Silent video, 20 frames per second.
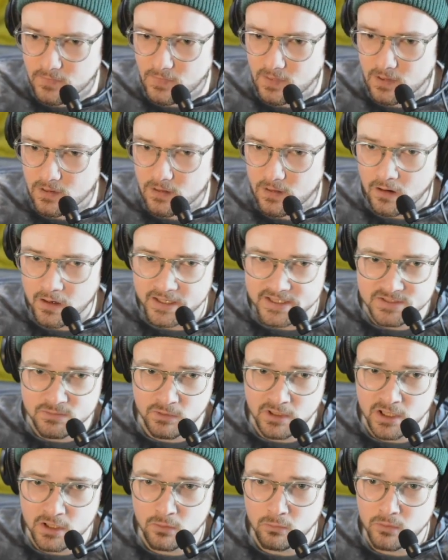All right, so we're
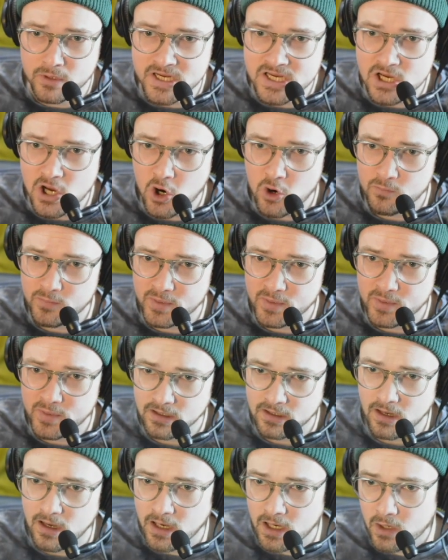going to reopen
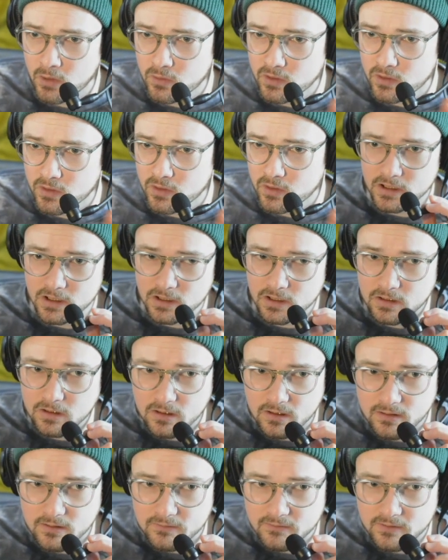our
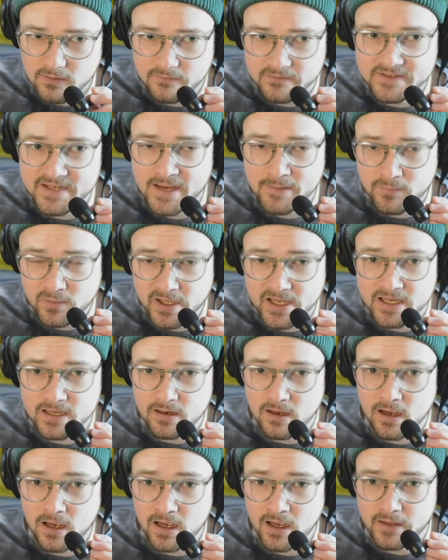template,
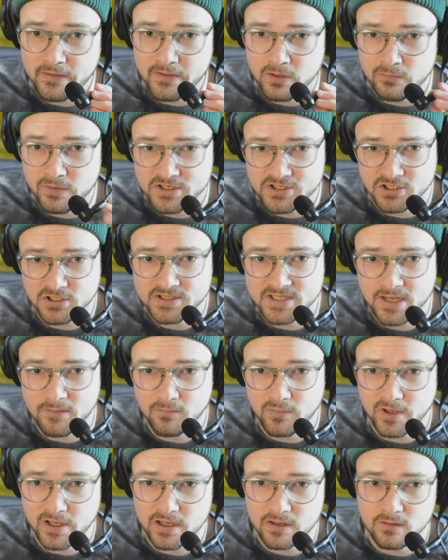the original
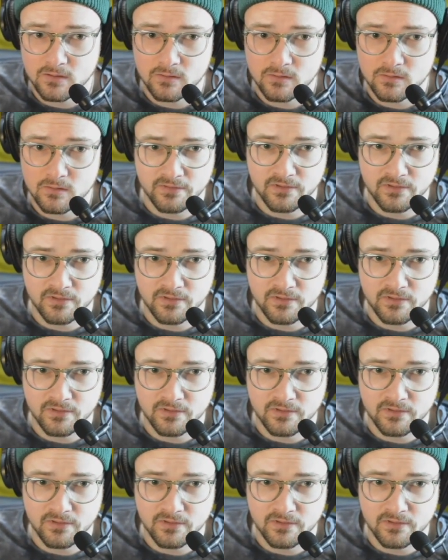template with Lil